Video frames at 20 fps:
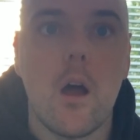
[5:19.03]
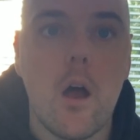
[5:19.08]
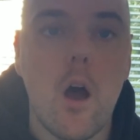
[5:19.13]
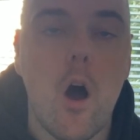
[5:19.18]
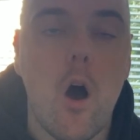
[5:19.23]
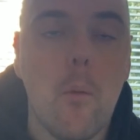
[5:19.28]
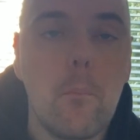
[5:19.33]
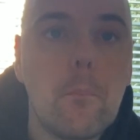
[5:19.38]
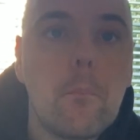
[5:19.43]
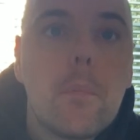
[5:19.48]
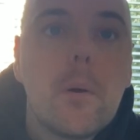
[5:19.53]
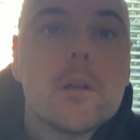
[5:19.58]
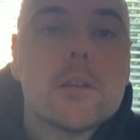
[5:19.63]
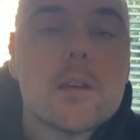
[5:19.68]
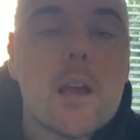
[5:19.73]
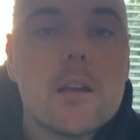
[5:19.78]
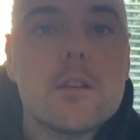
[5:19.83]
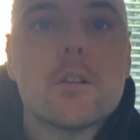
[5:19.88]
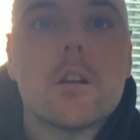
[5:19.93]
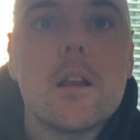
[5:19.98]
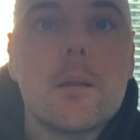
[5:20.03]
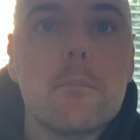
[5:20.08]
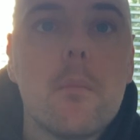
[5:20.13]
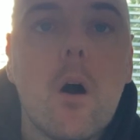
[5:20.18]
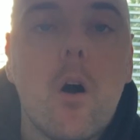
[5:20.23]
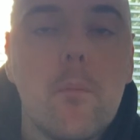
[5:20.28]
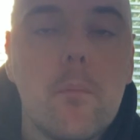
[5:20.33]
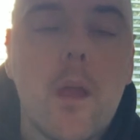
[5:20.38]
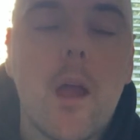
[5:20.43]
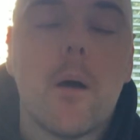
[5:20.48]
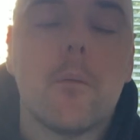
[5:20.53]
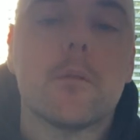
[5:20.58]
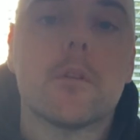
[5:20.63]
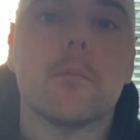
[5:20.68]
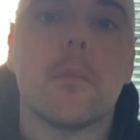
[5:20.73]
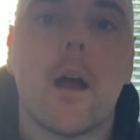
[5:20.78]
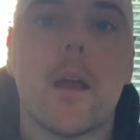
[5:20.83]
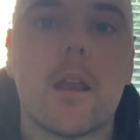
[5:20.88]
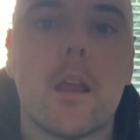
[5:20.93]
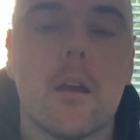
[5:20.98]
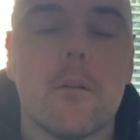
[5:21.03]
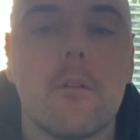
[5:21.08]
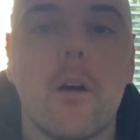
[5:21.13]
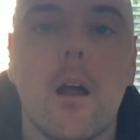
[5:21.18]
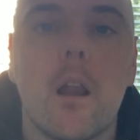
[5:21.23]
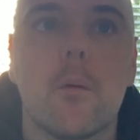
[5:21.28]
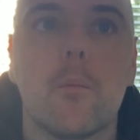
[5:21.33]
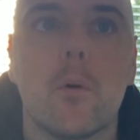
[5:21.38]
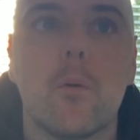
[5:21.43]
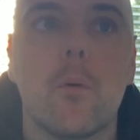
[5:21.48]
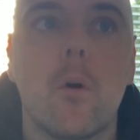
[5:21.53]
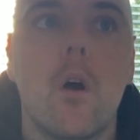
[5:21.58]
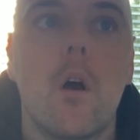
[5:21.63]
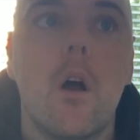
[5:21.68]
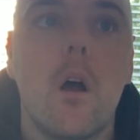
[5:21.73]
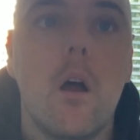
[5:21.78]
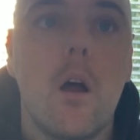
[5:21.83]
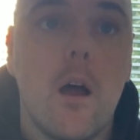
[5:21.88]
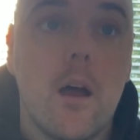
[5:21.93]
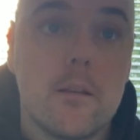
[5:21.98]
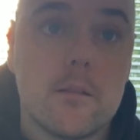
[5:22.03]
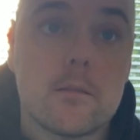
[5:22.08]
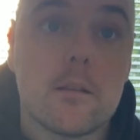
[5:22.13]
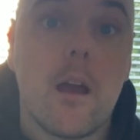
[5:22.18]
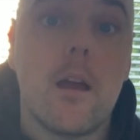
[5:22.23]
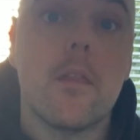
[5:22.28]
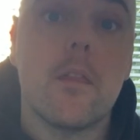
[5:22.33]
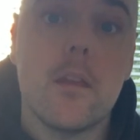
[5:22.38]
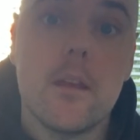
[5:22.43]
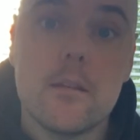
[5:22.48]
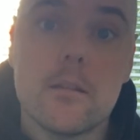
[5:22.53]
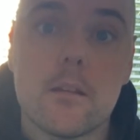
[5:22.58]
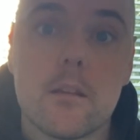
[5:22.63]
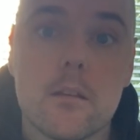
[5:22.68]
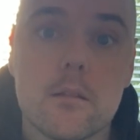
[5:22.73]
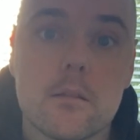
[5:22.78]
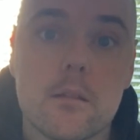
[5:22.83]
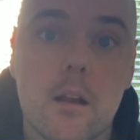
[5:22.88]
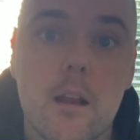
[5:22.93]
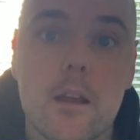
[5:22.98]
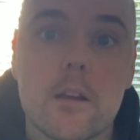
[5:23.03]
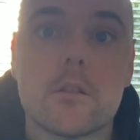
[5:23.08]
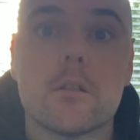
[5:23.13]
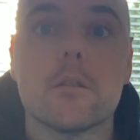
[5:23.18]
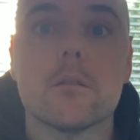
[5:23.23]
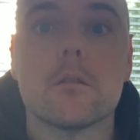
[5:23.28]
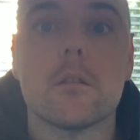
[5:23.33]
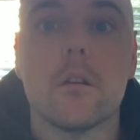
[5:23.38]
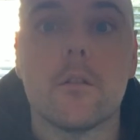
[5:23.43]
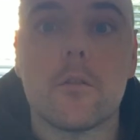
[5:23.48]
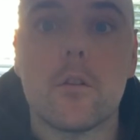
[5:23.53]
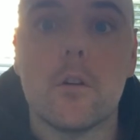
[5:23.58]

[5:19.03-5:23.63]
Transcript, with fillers: I, potentially might be able to make it available and say these are the selections that have